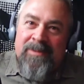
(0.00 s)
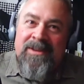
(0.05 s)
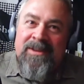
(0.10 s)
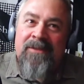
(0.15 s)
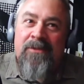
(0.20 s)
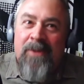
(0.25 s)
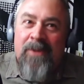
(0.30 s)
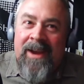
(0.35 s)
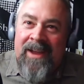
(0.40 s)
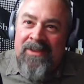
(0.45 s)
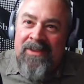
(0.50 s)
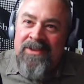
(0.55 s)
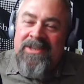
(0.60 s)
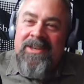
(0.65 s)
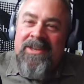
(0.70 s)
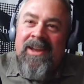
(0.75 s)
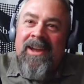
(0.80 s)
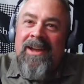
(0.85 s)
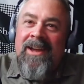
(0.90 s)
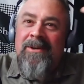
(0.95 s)
of wrath
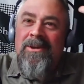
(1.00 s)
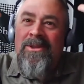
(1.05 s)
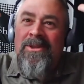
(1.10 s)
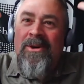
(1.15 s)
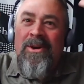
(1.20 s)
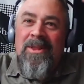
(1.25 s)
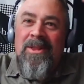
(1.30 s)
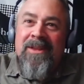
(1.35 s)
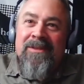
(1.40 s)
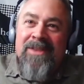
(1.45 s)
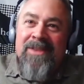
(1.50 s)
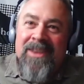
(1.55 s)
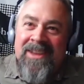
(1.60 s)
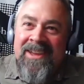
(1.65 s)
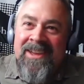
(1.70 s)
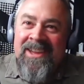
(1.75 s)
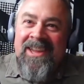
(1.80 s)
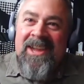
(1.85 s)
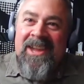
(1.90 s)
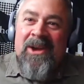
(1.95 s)
style, with all of the
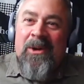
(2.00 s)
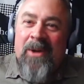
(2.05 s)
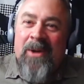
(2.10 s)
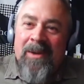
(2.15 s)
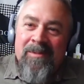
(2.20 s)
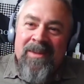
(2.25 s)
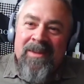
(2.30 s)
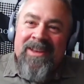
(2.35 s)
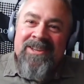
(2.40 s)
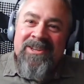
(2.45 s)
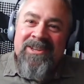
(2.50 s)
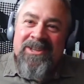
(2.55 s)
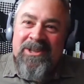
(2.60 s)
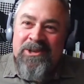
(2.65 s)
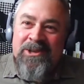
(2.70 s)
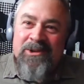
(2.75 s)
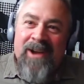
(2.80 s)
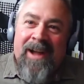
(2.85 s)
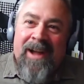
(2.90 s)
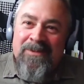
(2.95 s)
equipment just
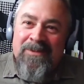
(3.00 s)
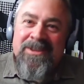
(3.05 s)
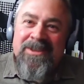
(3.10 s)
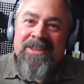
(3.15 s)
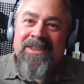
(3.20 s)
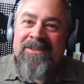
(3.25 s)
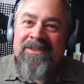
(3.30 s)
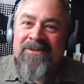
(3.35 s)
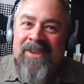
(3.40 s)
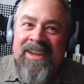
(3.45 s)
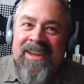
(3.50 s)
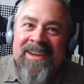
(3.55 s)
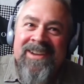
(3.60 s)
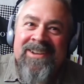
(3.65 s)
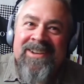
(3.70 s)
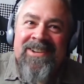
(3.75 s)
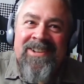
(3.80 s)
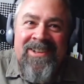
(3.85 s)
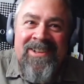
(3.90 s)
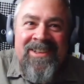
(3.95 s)
strapped to the
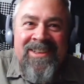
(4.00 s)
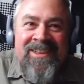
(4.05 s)
vehicle.